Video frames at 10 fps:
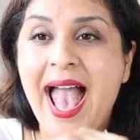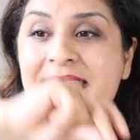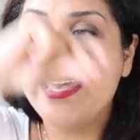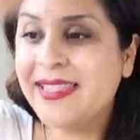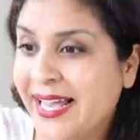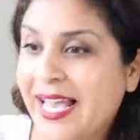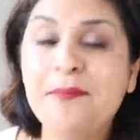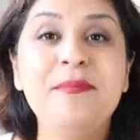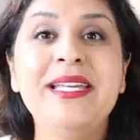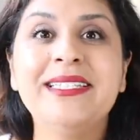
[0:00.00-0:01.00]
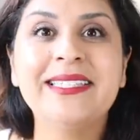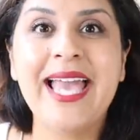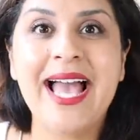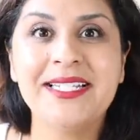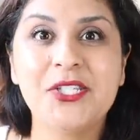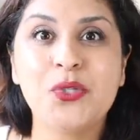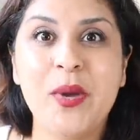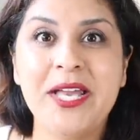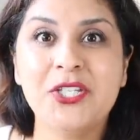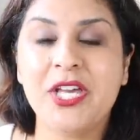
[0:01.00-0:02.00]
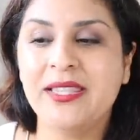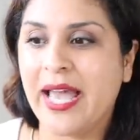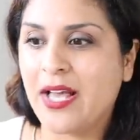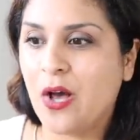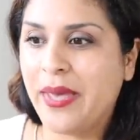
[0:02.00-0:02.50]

And then like I immediately had to switch and like,